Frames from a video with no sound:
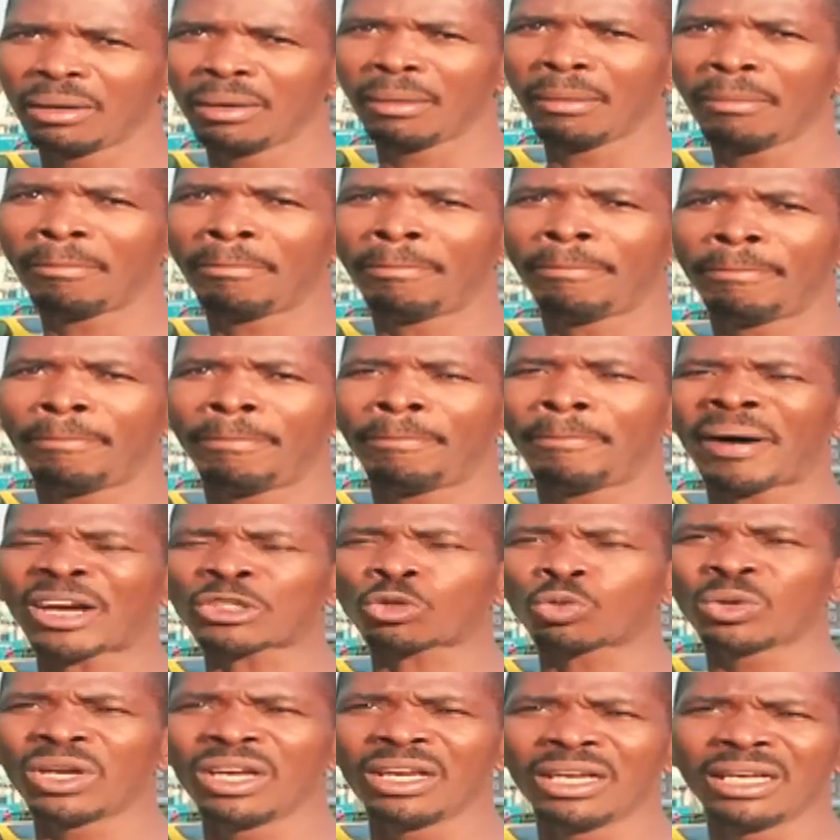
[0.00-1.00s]
What the
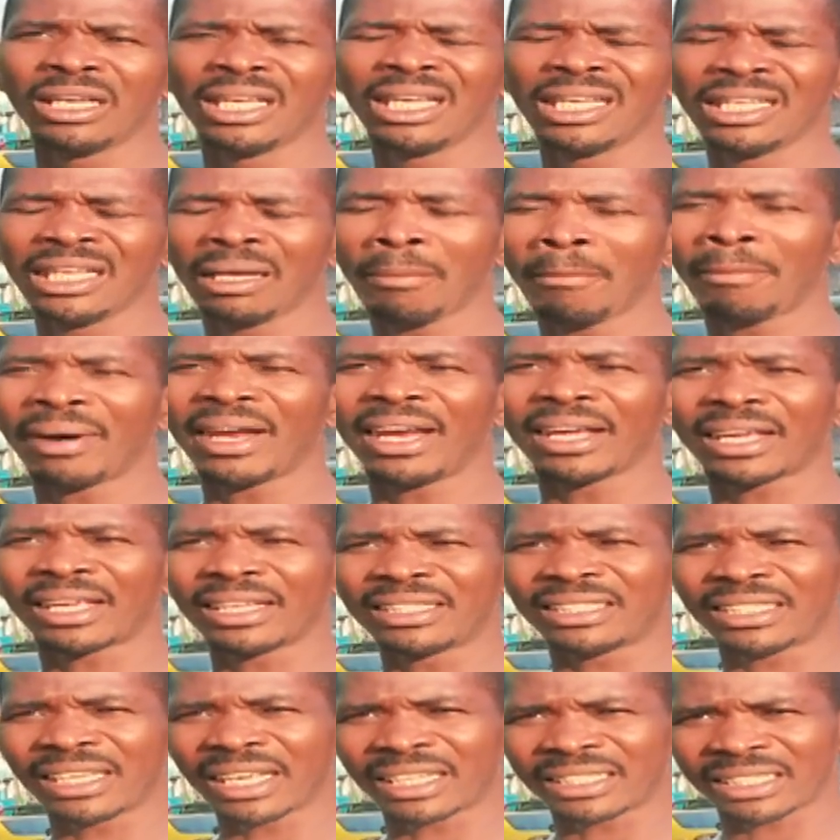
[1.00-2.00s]
experience than they? And it
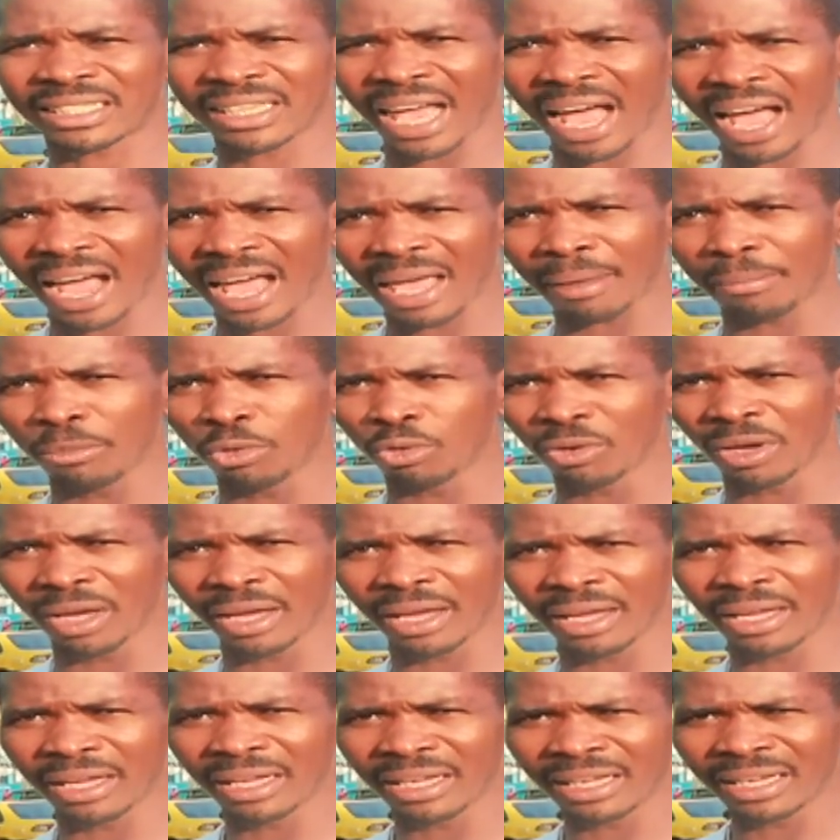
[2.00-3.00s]
can take time, you
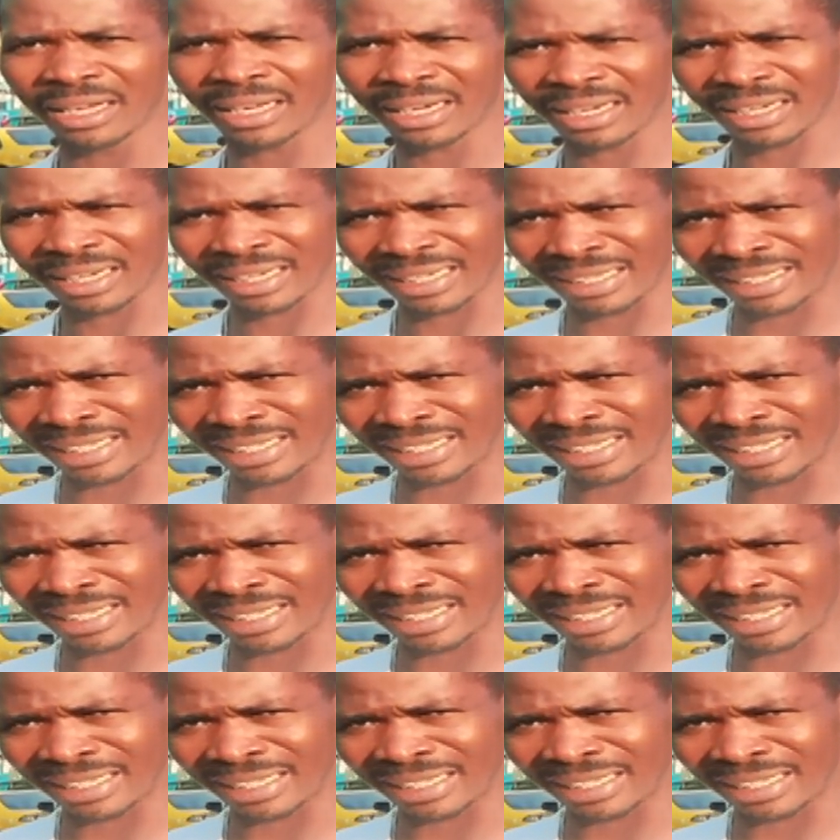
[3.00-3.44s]
know.